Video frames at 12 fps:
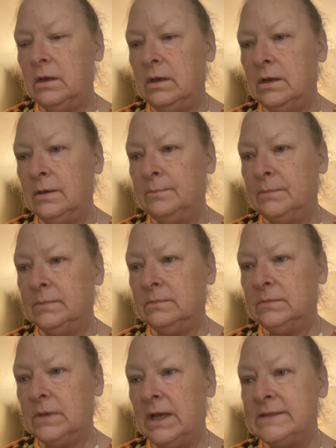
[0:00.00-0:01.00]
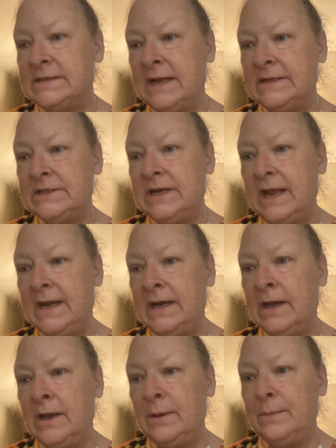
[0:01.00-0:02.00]
Um, I snatched Dana
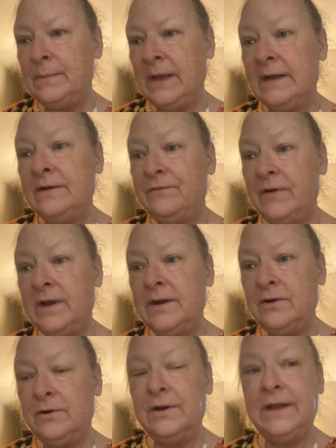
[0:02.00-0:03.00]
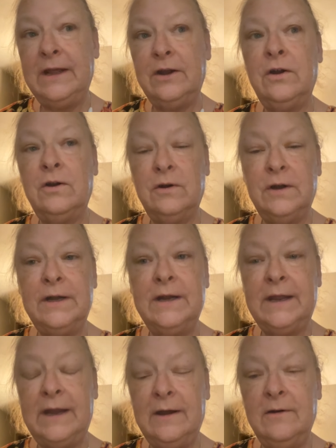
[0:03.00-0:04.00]
up. I had to fight her to get her in a
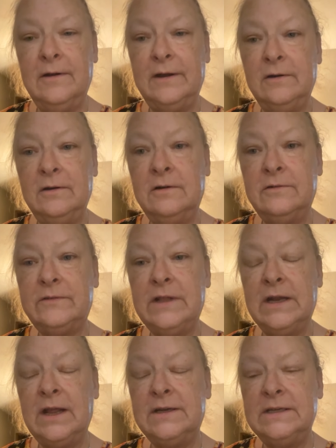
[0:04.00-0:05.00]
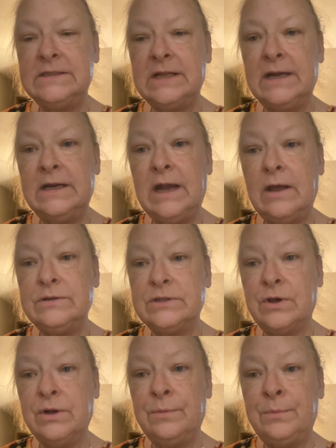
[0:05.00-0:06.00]
carrier. Then I decided I was
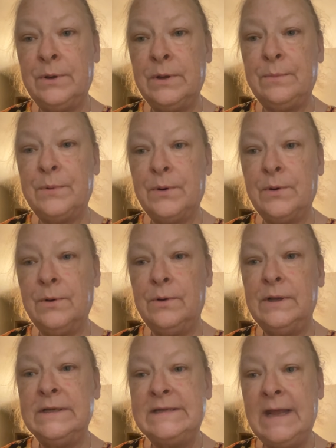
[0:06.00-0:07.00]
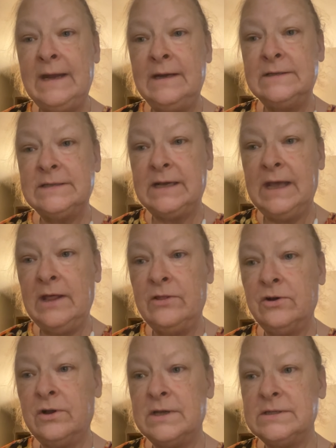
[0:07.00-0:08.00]
going to put Pearl and Dana
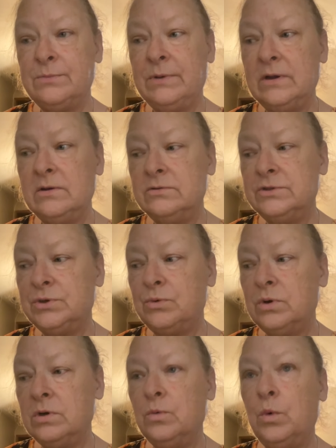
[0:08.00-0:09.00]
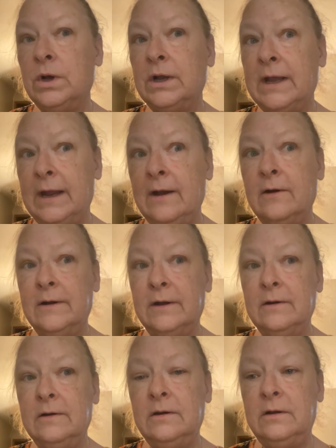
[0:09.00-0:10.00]
together because we are short one
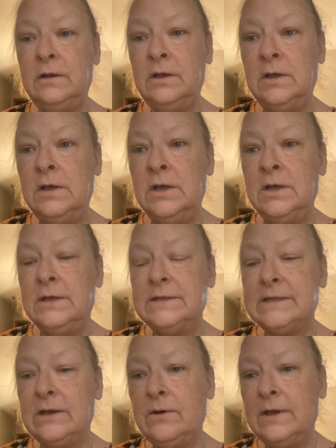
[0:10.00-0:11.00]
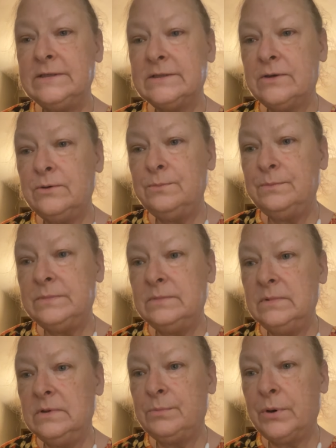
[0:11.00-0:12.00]
carrier. So I scooped
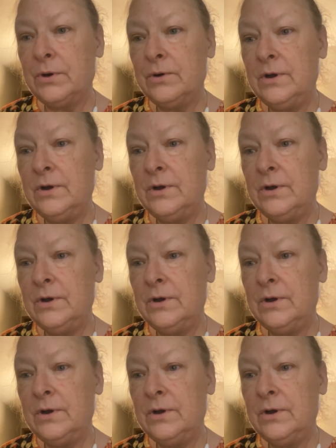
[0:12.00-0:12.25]
Pearl